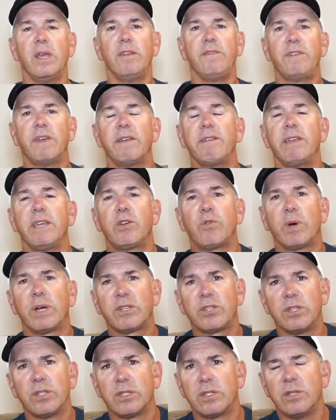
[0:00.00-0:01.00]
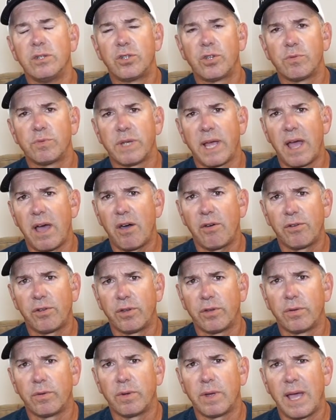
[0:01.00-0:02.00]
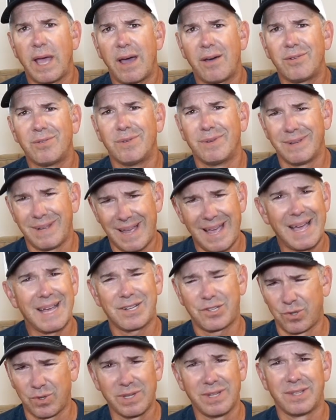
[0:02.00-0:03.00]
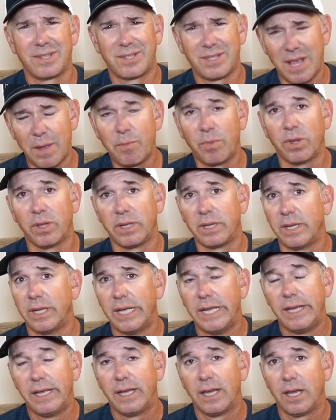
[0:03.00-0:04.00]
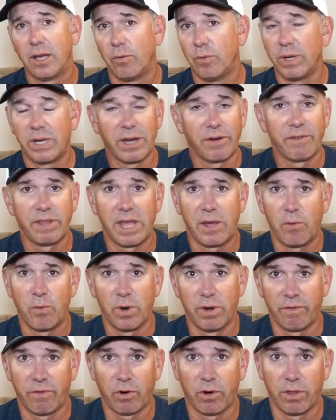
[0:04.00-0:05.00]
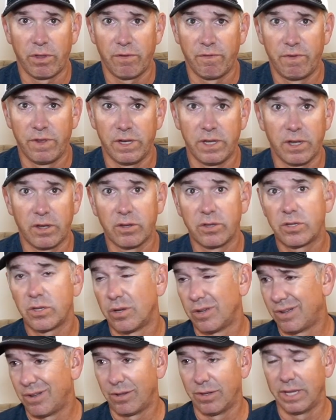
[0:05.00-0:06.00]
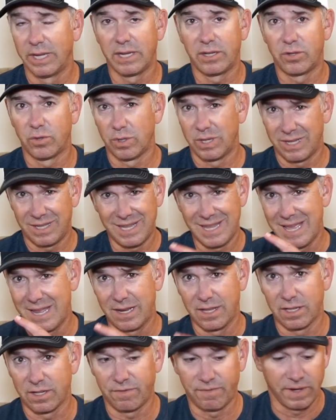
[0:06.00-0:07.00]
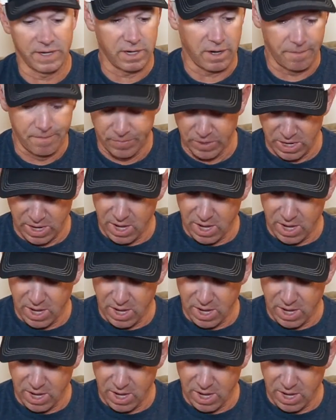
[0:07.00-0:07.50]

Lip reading: If you have any questions in terms of how to actually assemble it, we cover that in one of our other videos. I'll link to it at the end of this video.